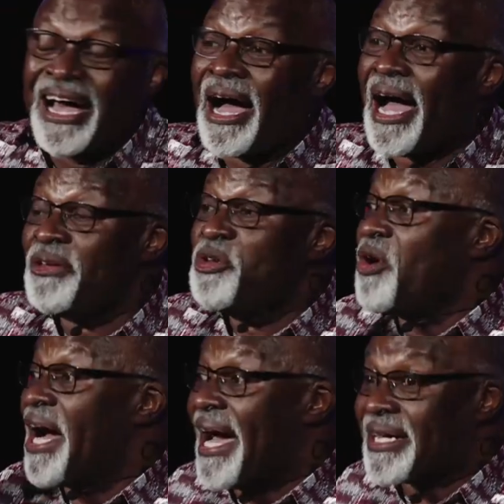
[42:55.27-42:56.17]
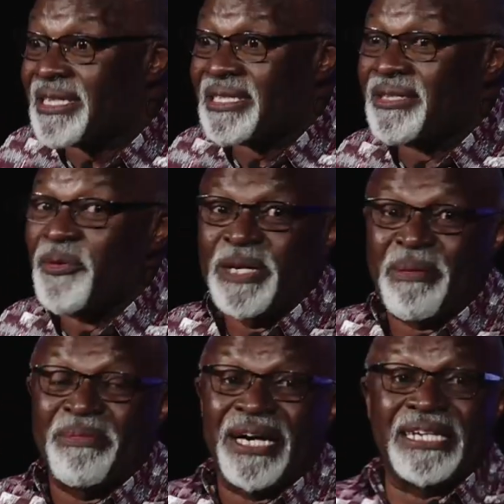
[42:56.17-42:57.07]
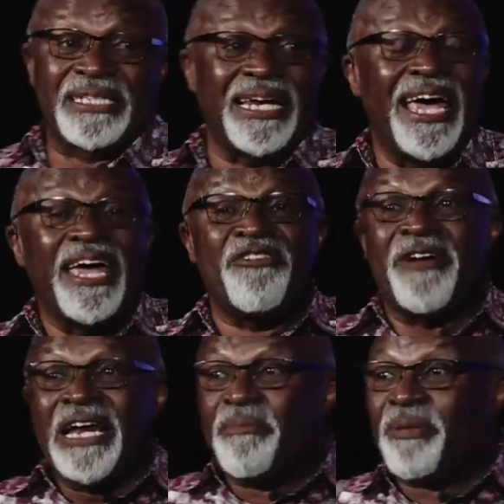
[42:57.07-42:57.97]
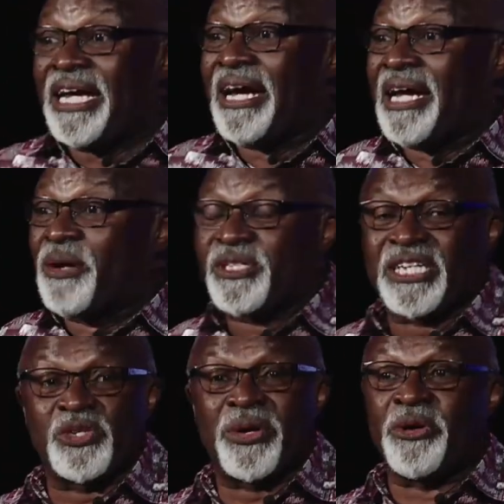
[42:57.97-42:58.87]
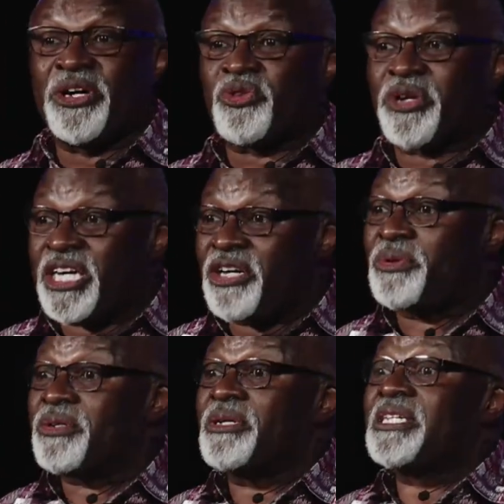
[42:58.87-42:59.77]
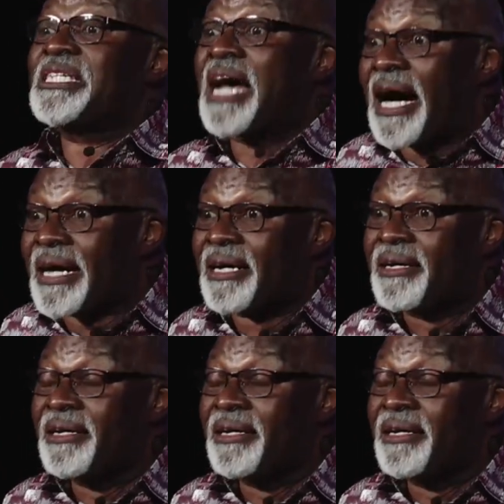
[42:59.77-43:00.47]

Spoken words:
I said, if anybody announces we are going to kill Zach,